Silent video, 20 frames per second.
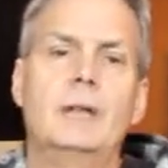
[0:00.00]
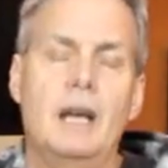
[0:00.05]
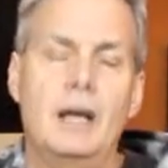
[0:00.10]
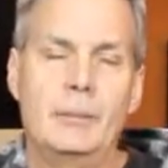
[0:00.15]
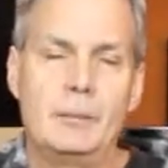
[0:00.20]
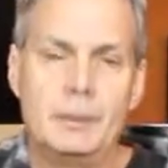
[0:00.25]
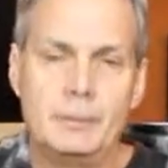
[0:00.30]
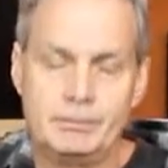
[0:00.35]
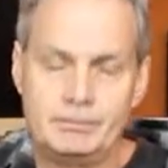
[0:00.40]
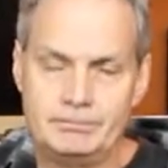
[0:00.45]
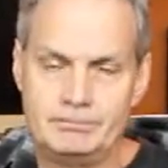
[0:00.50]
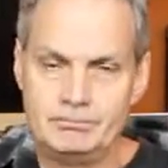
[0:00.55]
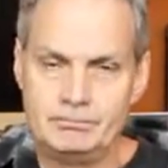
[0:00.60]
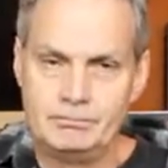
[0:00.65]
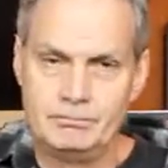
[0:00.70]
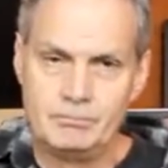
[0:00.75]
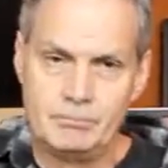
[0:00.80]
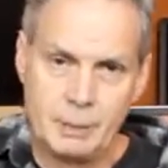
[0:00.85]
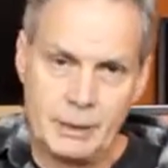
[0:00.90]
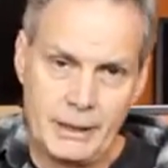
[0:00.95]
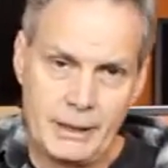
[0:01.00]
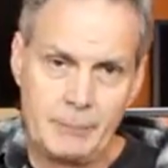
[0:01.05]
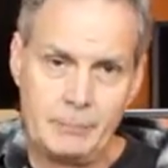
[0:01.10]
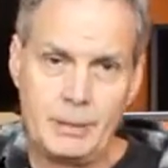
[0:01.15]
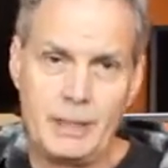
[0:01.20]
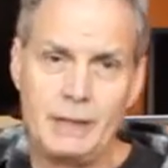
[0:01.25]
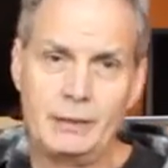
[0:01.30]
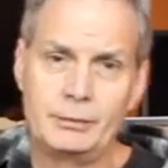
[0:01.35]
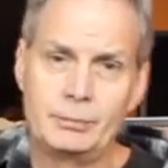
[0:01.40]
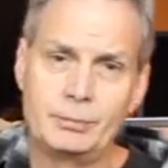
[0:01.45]
I've been playing
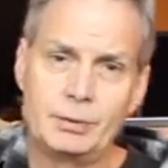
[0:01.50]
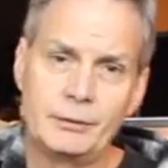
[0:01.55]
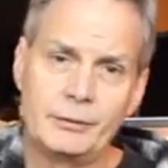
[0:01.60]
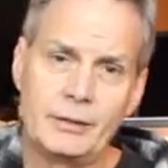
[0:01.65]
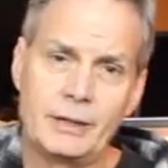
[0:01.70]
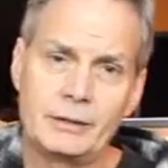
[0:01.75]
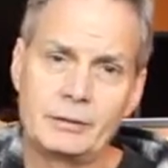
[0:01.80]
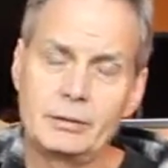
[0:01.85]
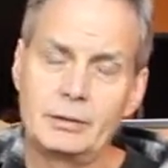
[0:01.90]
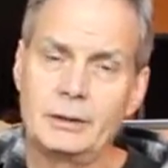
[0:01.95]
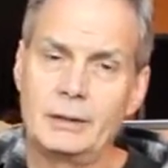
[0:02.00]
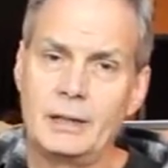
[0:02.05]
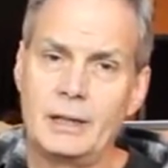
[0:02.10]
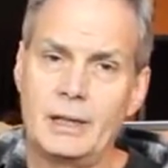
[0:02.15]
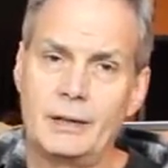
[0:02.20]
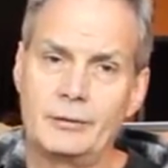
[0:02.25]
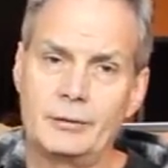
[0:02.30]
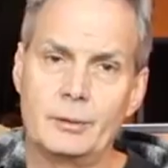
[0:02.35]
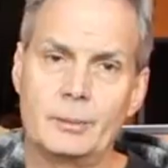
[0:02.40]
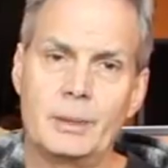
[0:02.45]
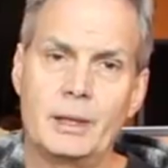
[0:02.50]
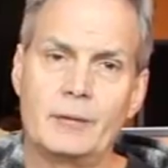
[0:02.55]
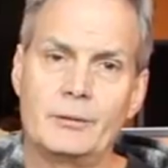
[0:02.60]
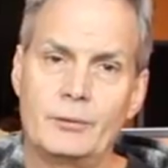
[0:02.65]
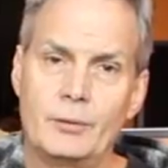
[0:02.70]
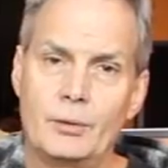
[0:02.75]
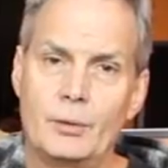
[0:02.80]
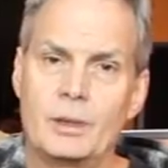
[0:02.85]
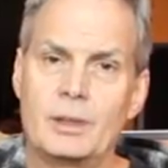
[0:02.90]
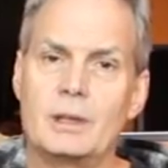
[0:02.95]
bass professionally now for about
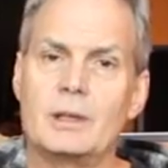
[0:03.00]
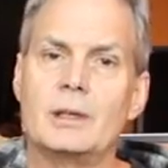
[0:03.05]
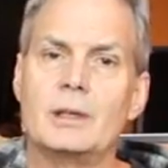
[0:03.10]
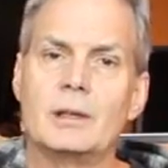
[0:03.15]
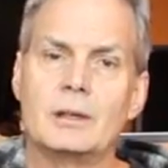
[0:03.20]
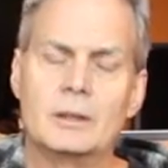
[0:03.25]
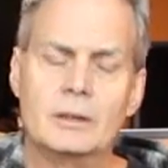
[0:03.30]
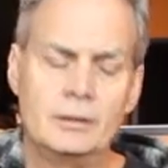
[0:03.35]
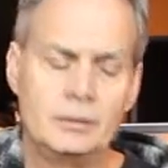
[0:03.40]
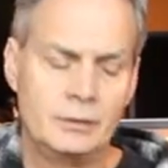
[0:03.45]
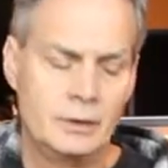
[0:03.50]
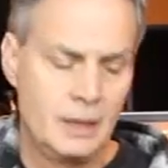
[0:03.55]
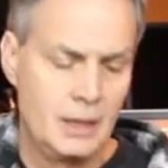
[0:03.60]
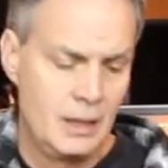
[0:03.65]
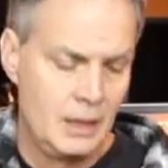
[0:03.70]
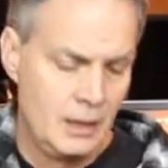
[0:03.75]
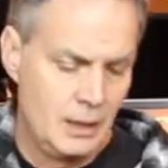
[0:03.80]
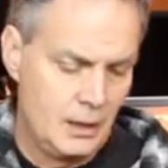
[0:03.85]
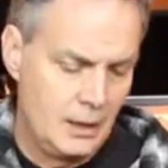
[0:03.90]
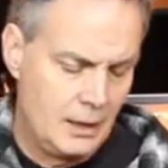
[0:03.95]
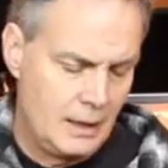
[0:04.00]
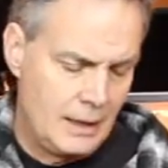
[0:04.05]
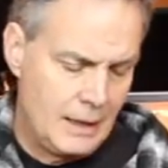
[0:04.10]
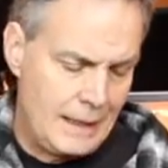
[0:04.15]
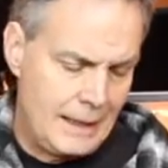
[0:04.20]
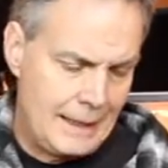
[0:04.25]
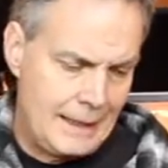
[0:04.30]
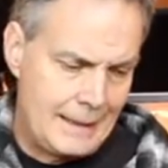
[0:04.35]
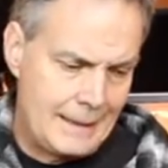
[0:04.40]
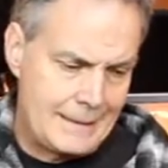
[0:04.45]
40 years,
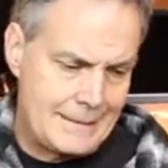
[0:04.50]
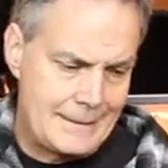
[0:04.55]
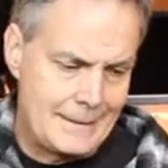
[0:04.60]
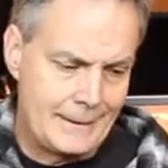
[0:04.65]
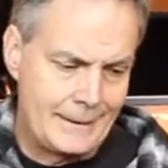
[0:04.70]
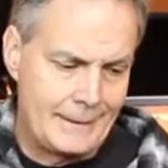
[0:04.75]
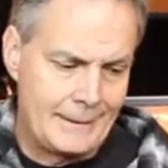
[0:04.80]
and